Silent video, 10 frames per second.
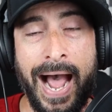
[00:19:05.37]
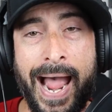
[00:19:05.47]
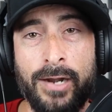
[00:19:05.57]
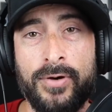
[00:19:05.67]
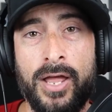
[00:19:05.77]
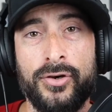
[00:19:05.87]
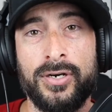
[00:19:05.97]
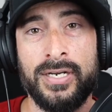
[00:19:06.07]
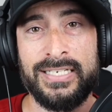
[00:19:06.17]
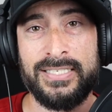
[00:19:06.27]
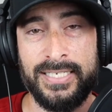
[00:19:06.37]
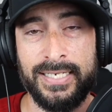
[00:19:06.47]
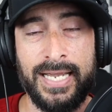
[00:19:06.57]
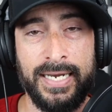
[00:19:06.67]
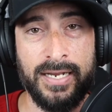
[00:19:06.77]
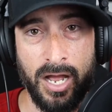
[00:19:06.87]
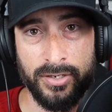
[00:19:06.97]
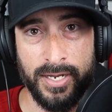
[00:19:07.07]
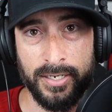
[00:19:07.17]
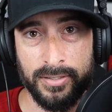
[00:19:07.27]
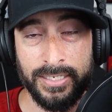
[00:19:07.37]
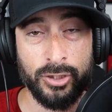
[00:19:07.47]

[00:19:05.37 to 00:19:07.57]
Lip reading: I'd rather sit Kenny Galladay.